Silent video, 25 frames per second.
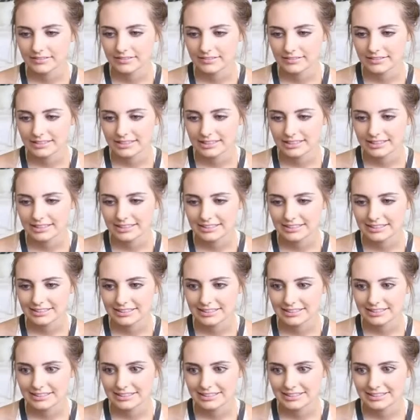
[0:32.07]

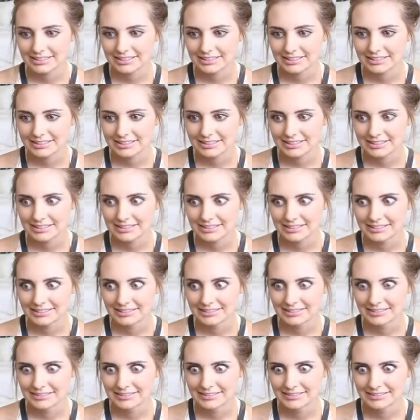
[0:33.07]

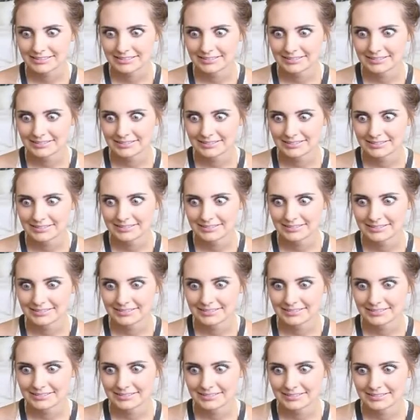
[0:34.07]

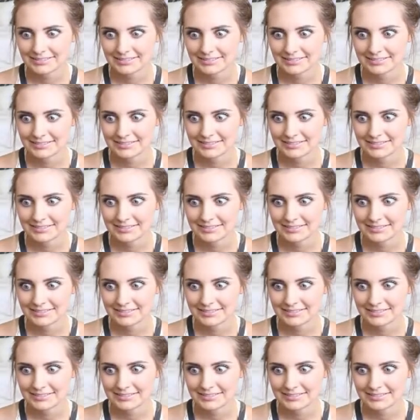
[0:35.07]
The person shown says nothing.